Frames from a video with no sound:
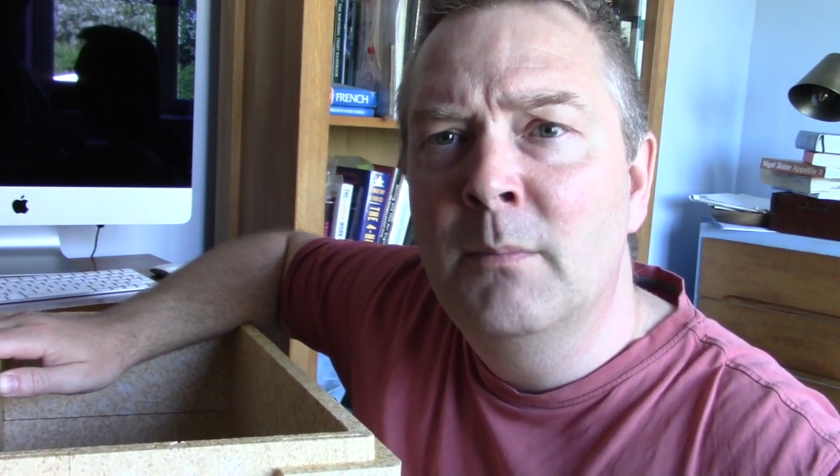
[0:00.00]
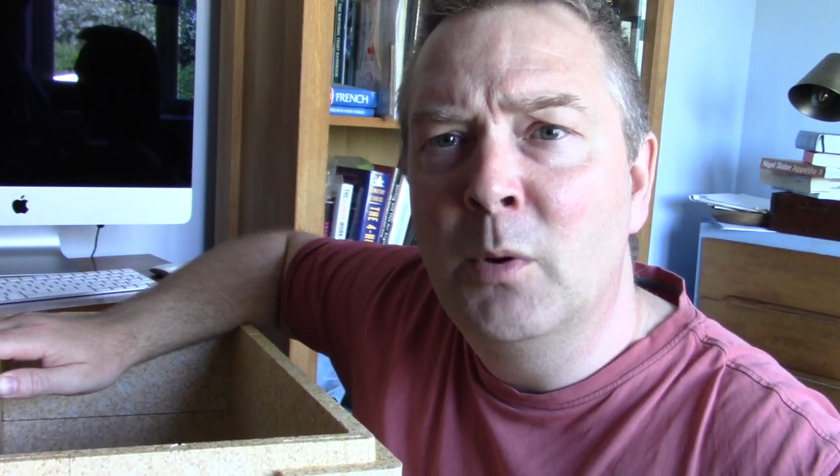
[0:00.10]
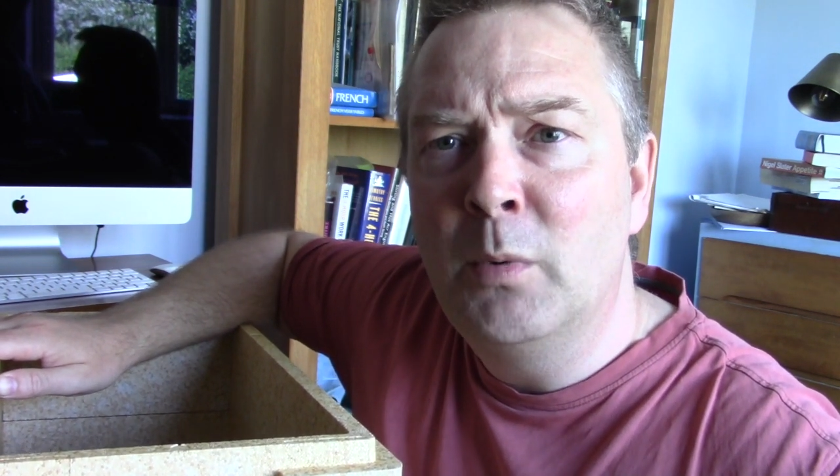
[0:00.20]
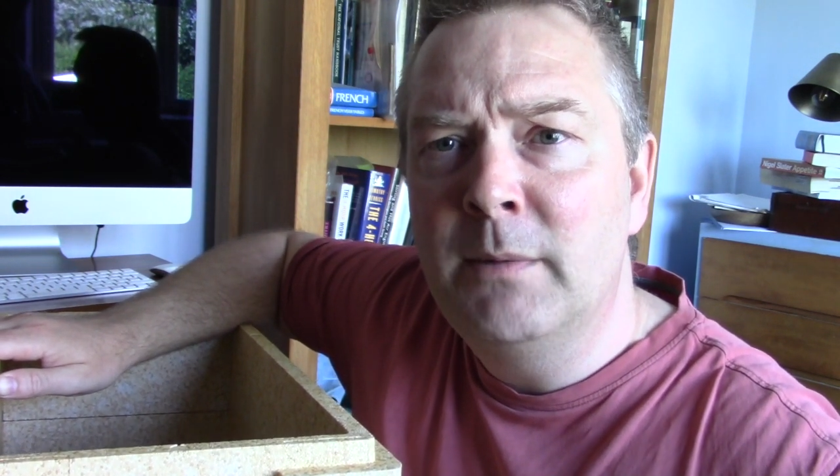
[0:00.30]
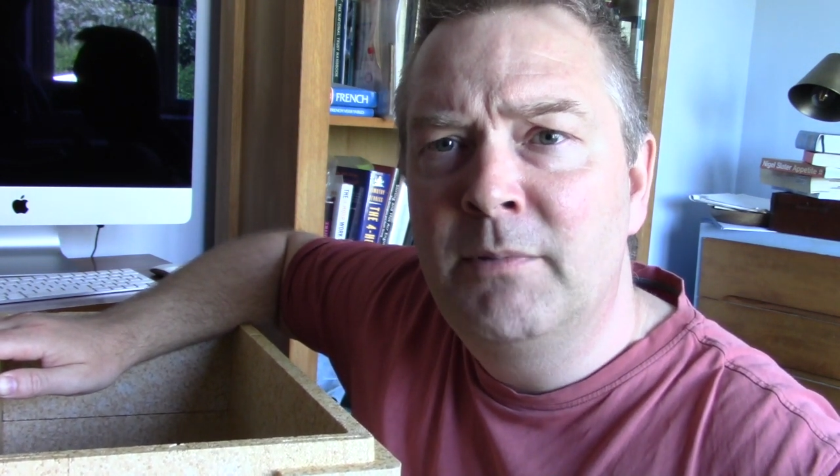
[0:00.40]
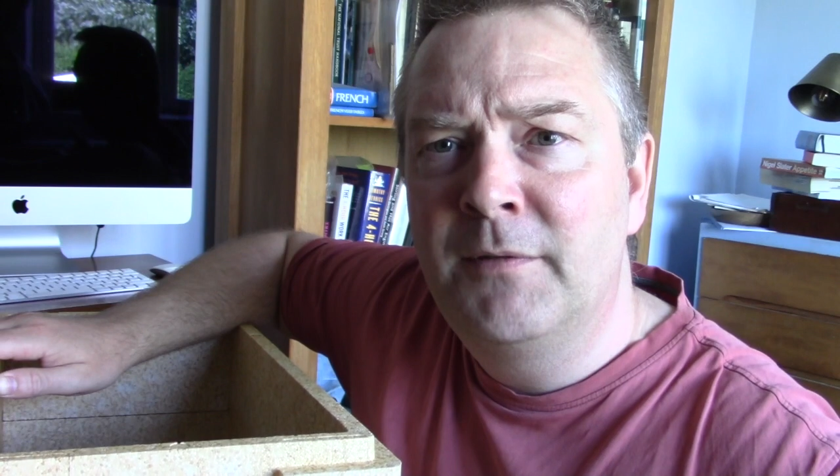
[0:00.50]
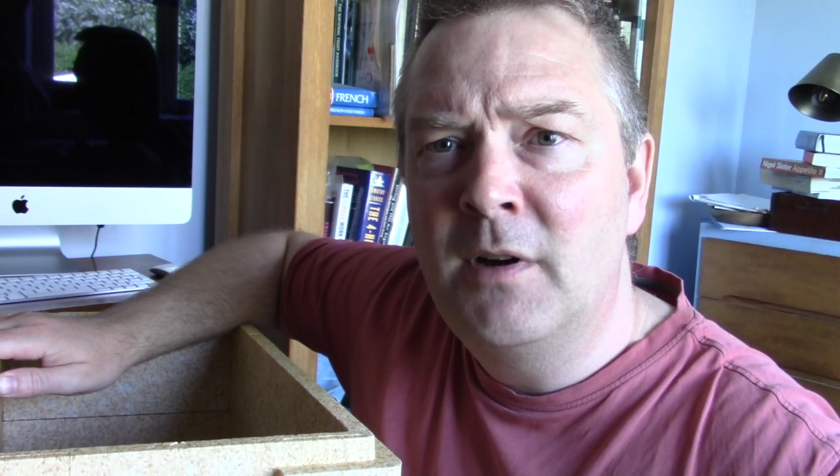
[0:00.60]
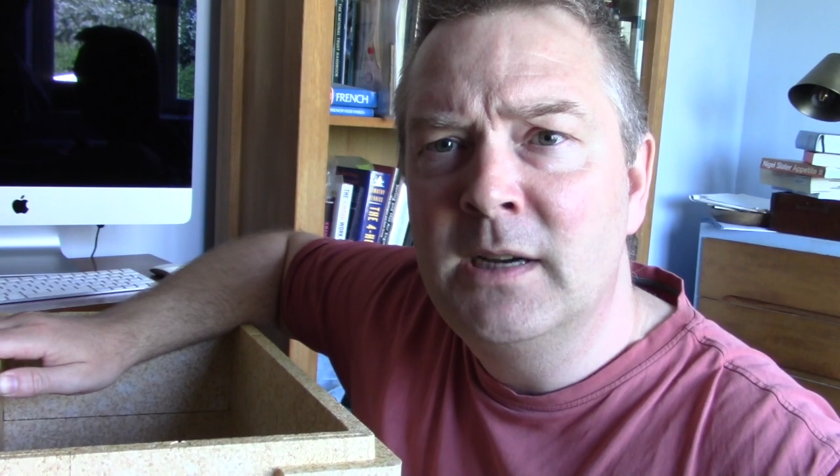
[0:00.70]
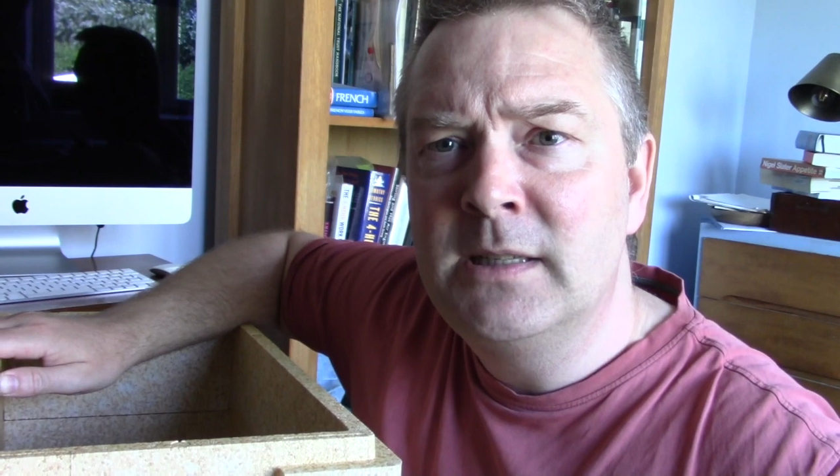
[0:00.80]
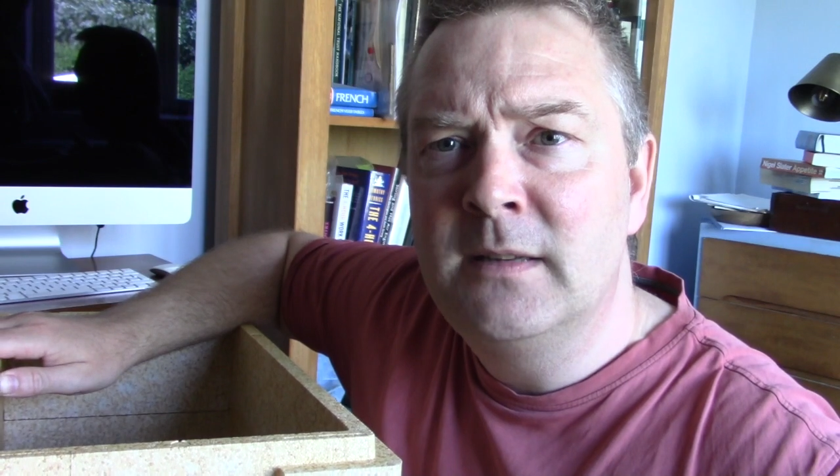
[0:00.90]
but we're
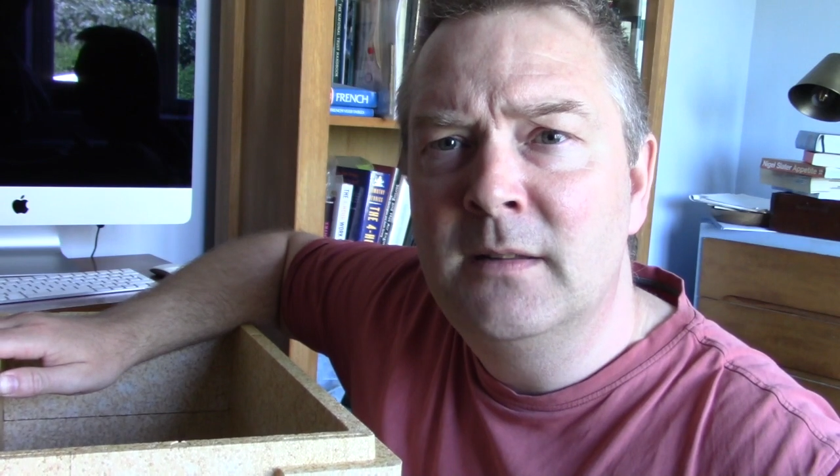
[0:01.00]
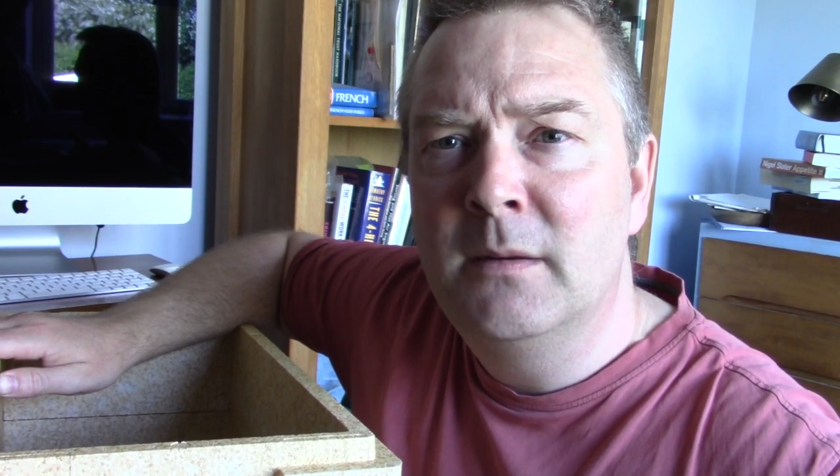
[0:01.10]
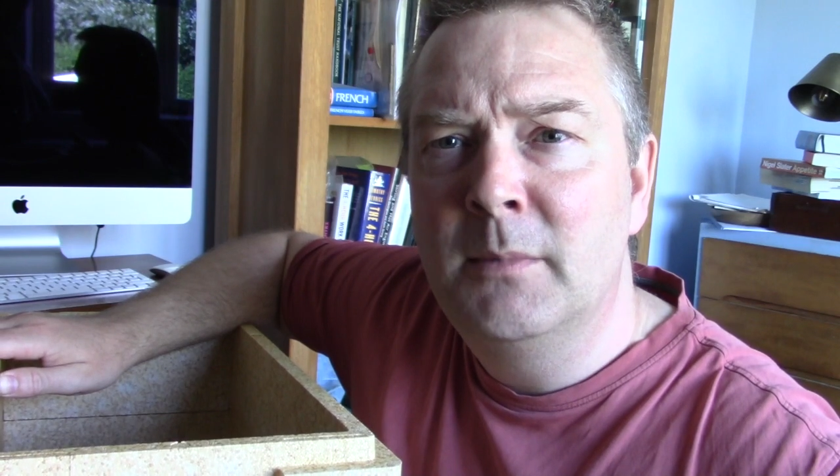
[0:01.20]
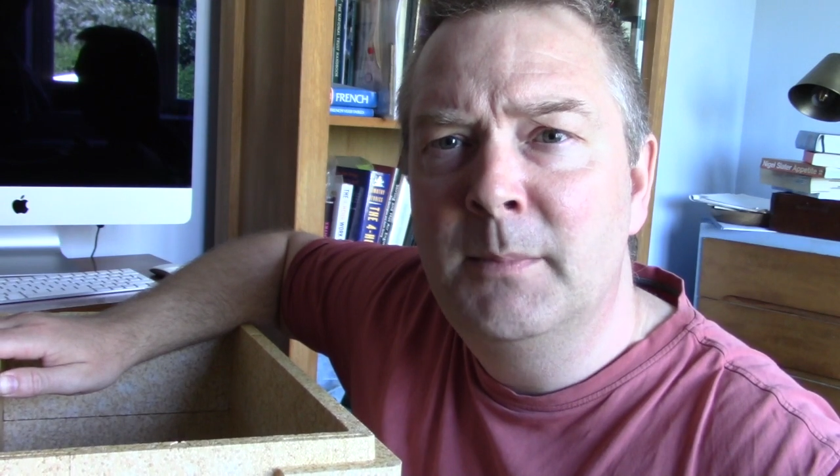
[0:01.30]
providing them a